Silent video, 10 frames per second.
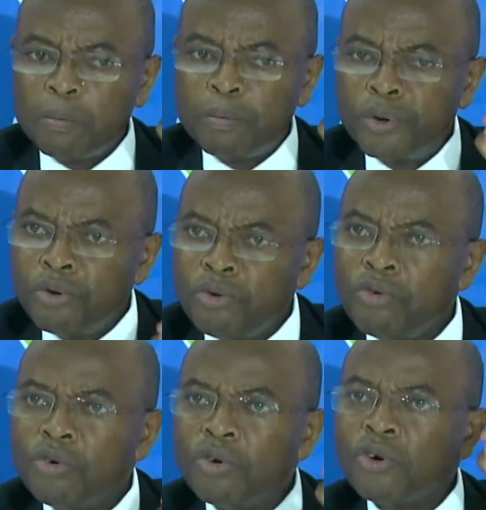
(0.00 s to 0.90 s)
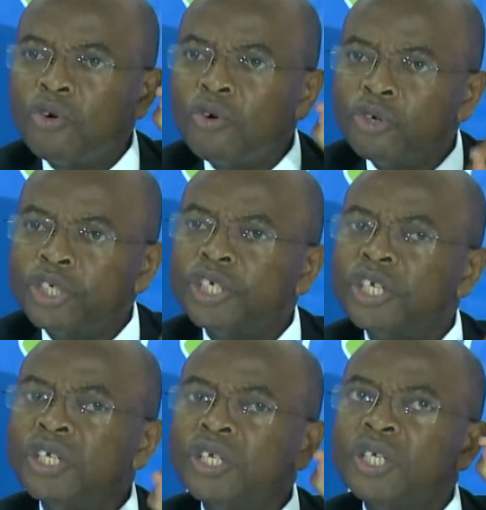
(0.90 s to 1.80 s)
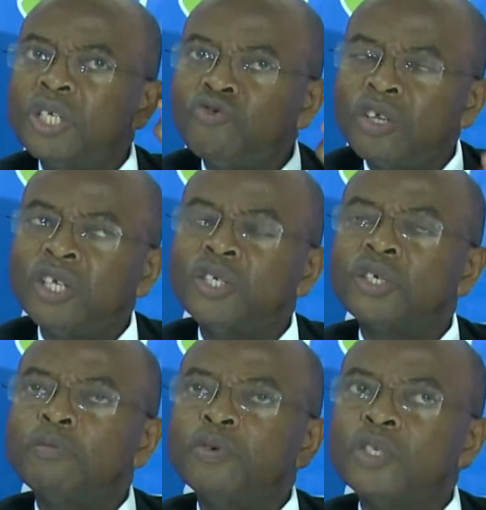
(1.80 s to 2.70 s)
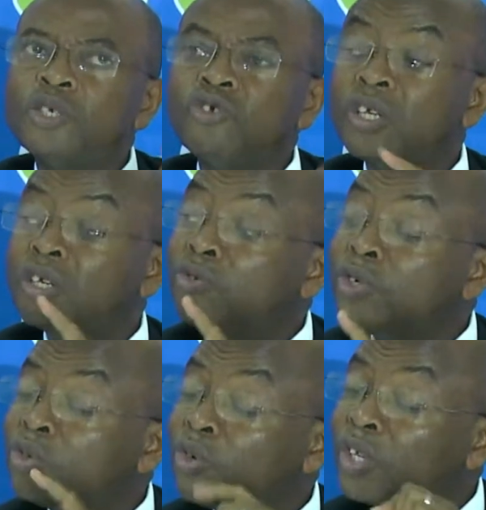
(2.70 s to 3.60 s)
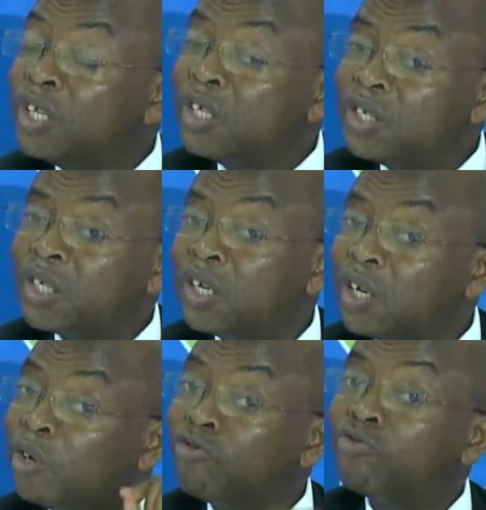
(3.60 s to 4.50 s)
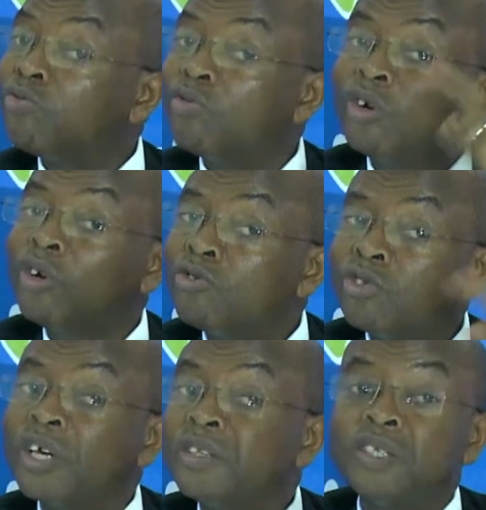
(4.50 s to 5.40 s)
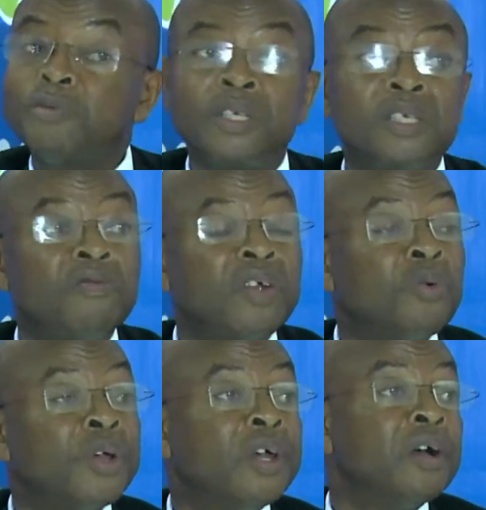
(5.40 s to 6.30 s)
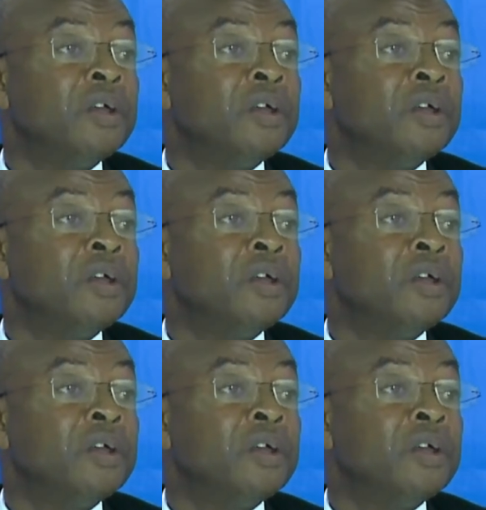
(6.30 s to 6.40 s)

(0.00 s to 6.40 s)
Blue Ocean Strategic Positioning, Crystal is, and I want you to take this message everywhere.